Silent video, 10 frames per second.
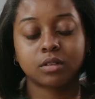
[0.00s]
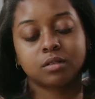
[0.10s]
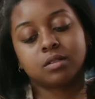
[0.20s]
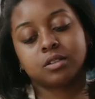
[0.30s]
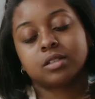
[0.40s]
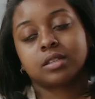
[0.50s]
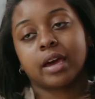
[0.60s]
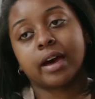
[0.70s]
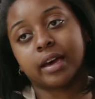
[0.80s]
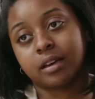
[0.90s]
There's this
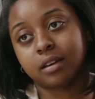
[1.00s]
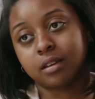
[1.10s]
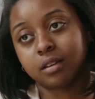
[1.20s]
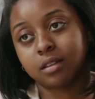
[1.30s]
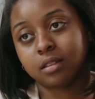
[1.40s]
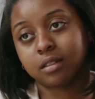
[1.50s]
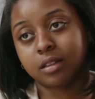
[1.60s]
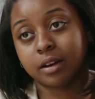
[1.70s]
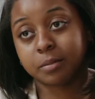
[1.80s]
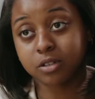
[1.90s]
guy
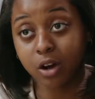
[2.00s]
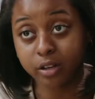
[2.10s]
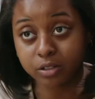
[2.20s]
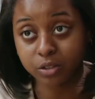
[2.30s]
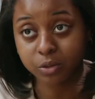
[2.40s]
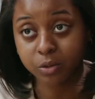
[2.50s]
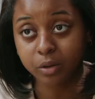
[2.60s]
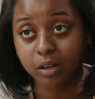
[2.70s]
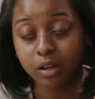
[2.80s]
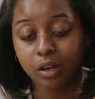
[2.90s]
that I've been talking to,
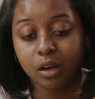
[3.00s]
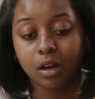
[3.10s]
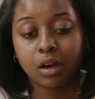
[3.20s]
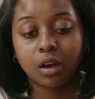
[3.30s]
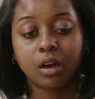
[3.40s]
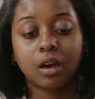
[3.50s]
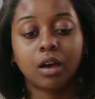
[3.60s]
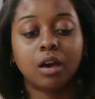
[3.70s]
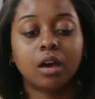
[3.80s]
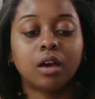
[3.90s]

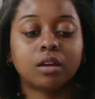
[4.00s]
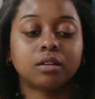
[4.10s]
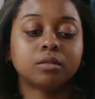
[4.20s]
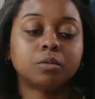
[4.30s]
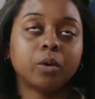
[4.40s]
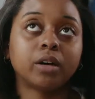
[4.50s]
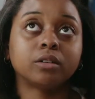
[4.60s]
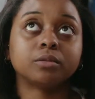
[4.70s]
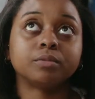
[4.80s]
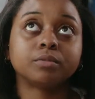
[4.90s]
and well,